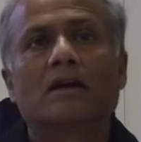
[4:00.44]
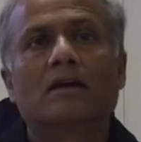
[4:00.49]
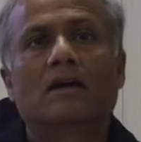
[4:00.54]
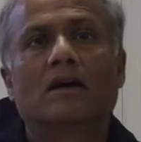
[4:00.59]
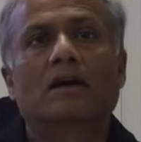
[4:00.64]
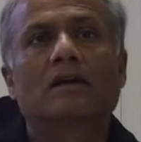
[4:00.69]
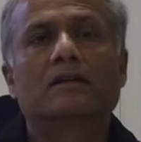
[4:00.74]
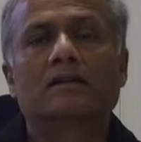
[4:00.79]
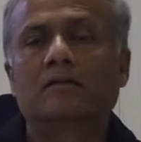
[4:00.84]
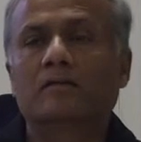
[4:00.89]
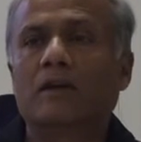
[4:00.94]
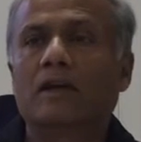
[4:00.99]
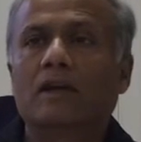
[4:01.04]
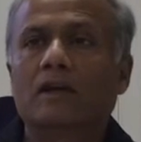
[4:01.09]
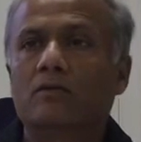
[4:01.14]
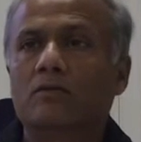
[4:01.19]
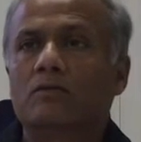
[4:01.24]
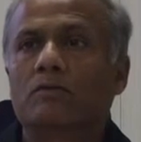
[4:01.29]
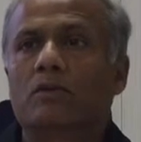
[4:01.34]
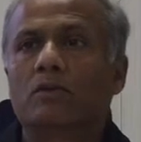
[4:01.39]
Ultimately,
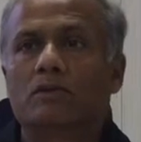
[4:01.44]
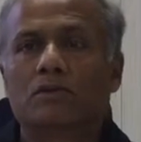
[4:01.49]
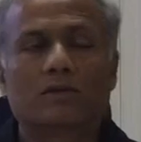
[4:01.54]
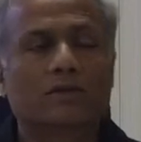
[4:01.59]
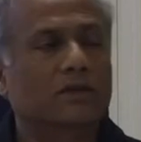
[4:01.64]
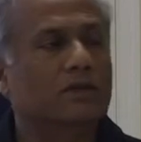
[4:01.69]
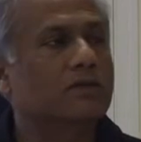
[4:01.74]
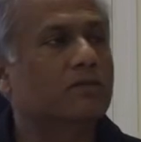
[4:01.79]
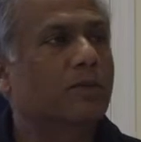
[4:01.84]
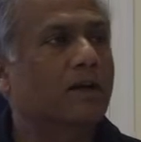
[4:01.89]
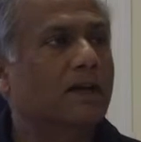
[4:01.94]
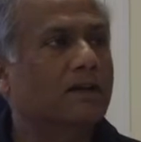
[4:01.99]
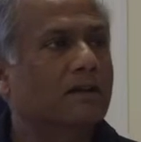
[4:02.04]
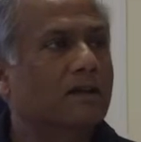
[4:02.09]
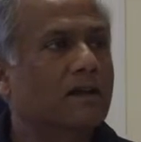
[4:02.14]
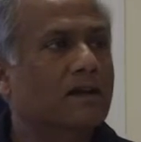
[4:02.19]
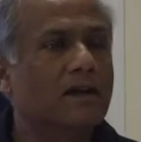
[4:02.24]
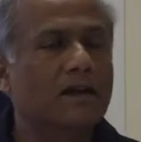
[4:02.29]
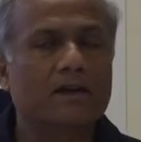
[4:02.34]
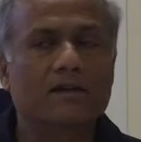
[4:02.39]
we want to respect
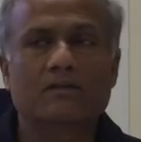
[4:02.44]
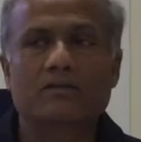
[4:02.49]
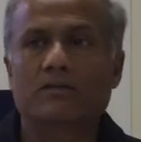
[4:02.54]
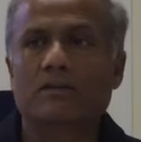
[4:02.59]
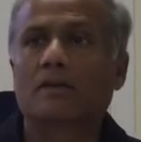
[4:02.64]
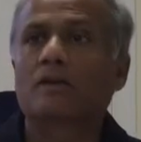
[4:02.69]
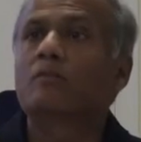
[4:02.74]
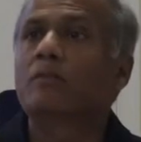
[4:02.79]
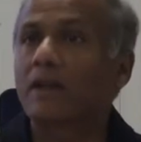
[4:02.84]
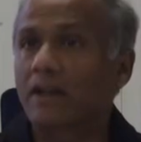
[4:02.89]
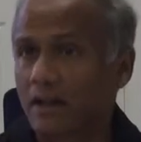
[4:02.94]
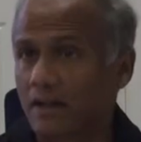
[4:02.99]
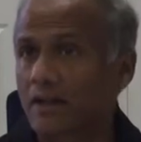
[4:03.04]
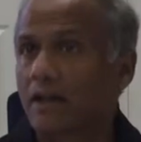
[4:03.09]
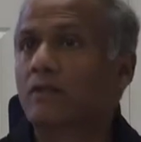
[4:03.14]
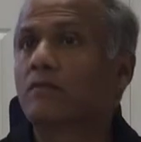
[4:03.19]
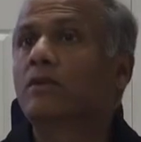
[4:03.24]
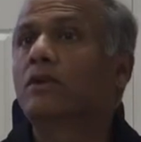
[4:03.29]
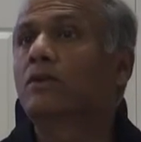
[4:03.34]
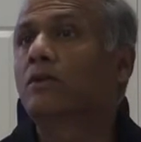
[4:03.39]
their life. But
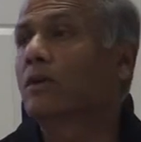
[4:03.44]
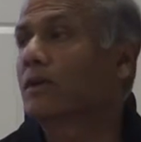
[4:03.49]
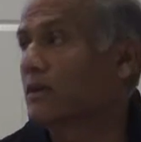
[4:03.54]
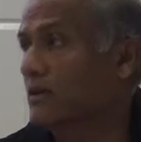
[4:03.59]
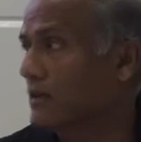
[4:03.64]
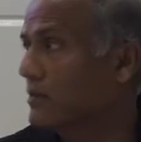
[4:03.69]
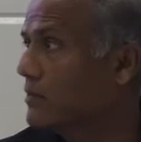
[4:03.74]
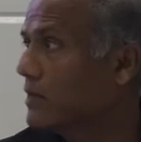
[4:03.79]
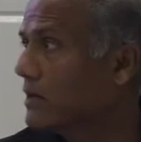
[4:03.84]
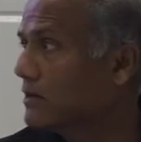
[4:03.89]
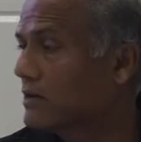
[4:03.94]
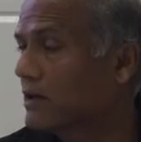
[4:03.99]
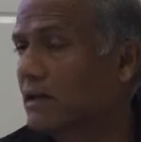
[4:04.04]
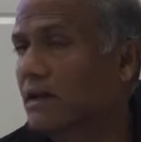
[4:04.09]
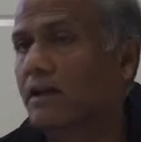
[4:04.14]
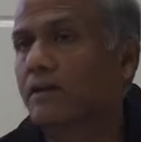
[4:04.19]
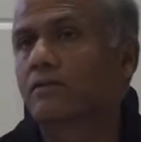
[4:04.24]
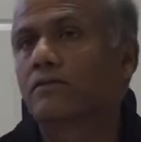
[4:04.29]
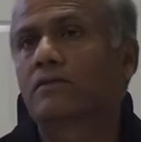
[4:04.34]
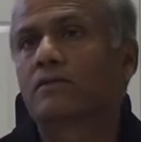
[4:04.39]
again, we're talking about the
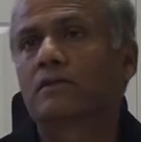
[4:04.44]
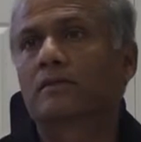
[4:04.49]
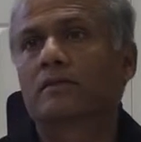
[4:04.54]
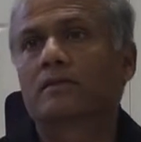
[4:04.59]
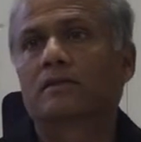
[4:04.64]
life.